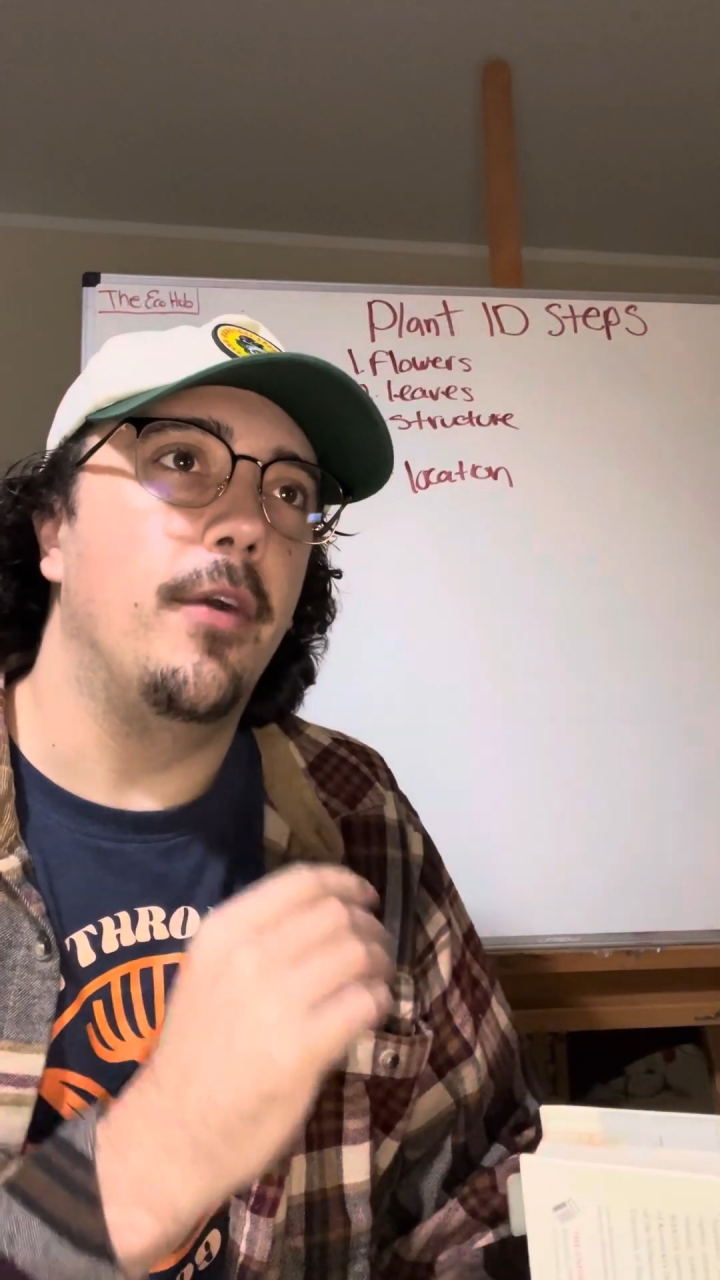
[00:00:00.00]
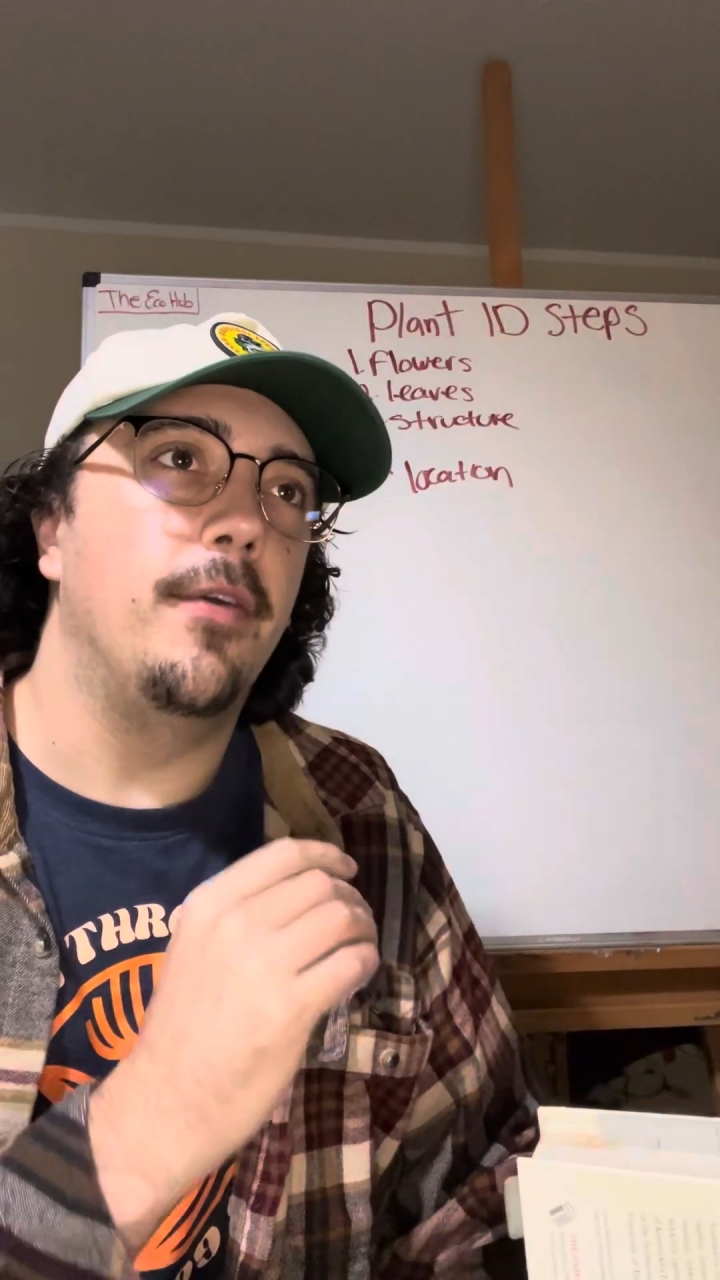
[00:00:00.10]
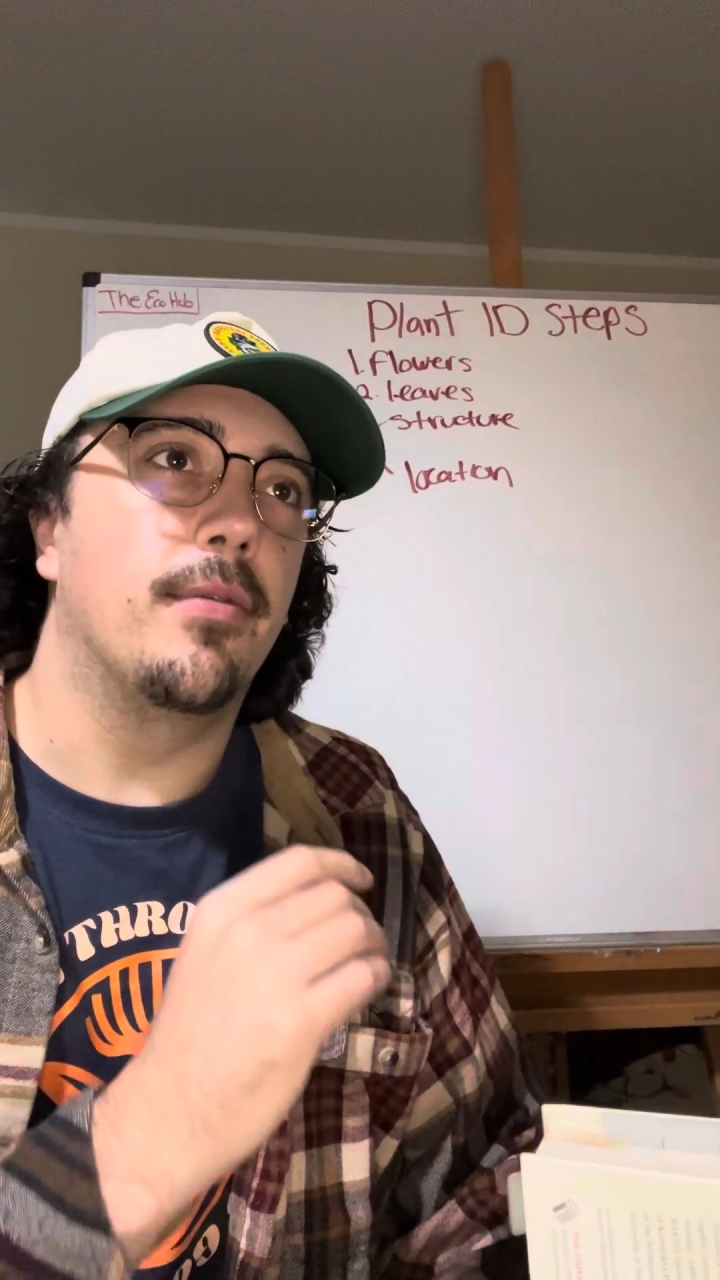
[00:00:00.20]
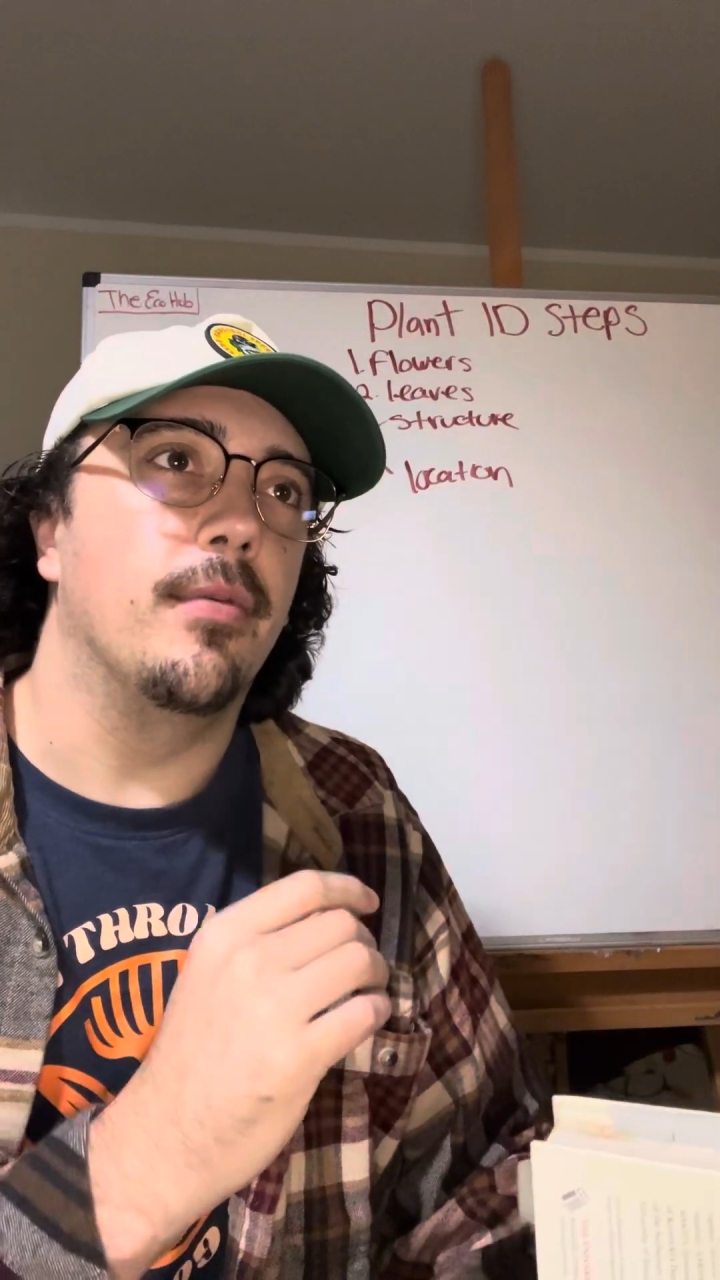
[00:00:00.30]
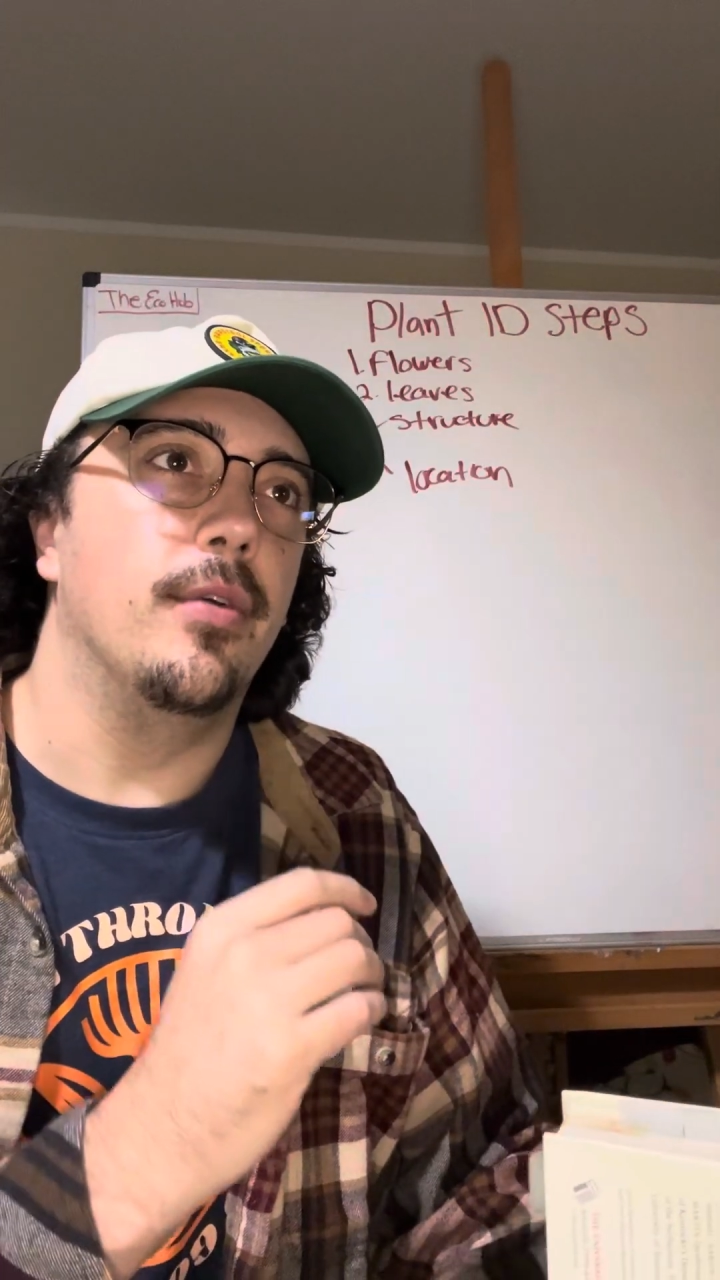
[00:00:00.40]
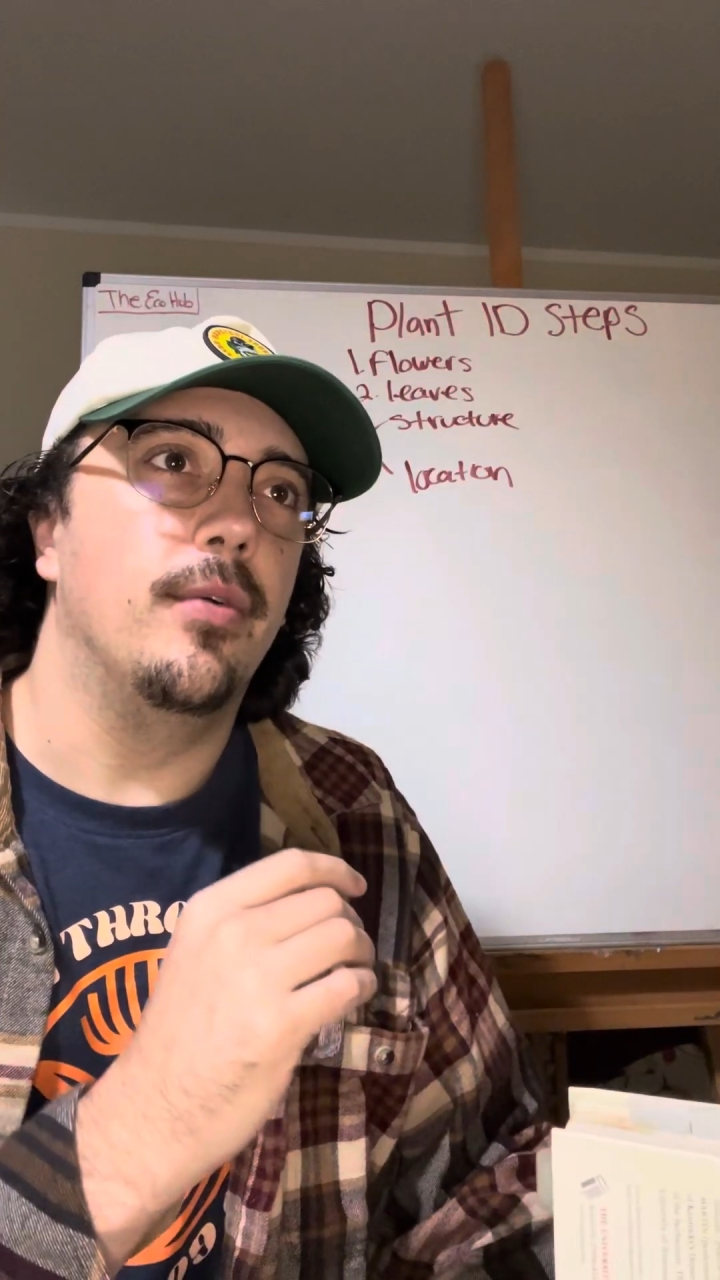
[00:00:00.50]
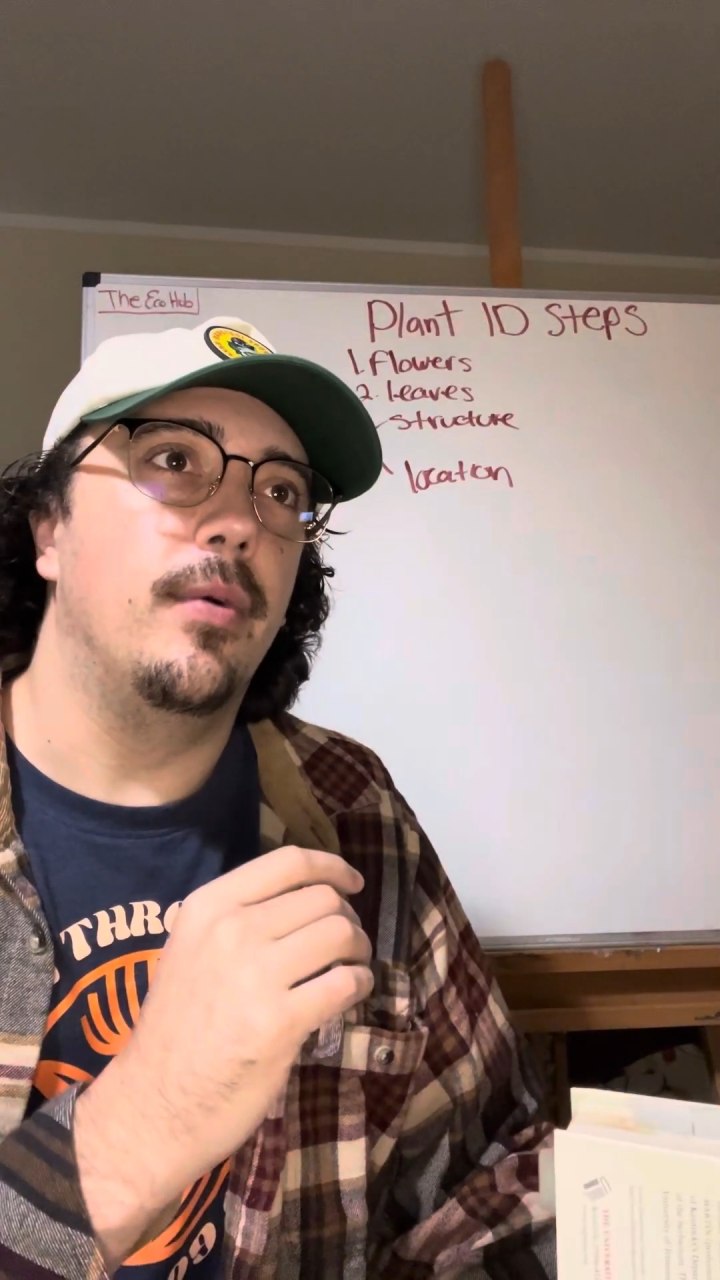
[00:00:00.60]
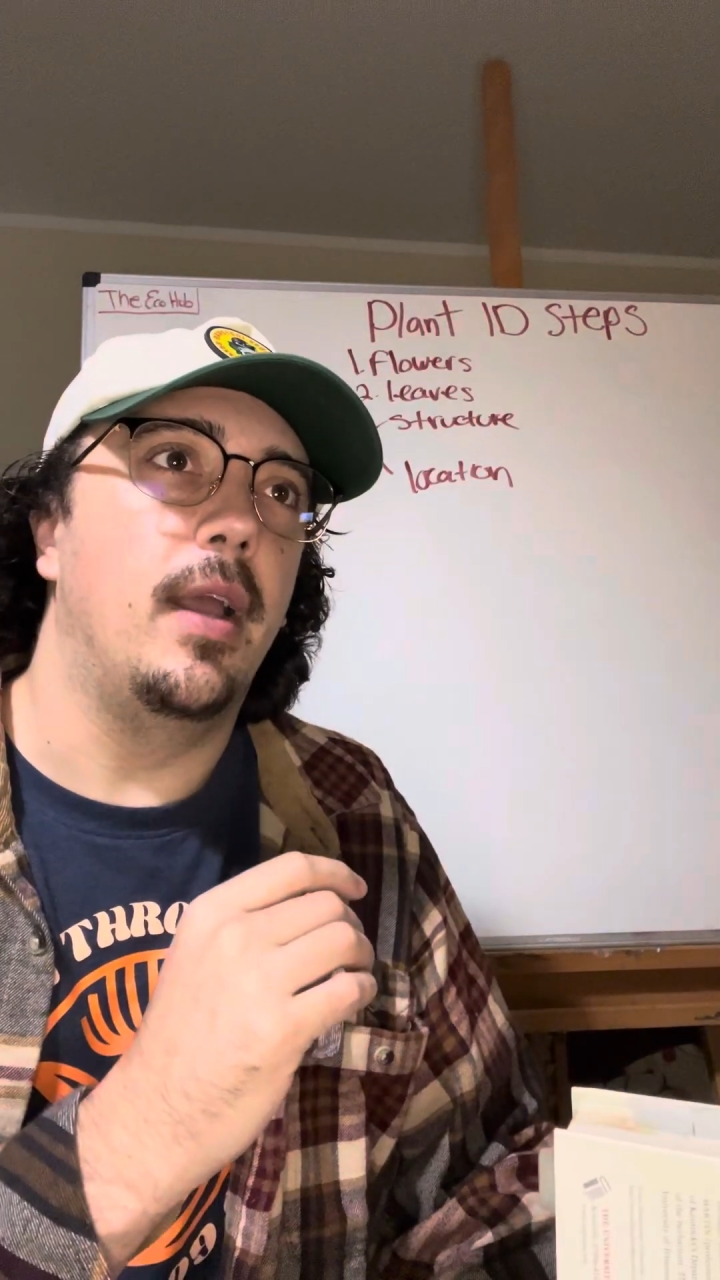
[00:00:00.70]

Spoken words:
through,